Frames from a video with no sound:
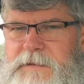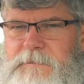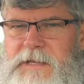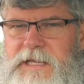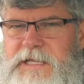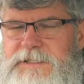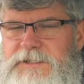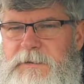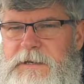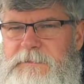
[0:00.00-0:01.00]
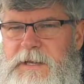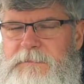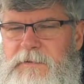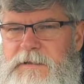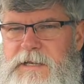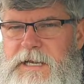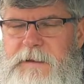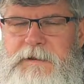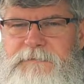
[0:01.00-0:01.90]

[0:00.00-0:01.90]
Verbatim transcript: competing against so many people. I mean,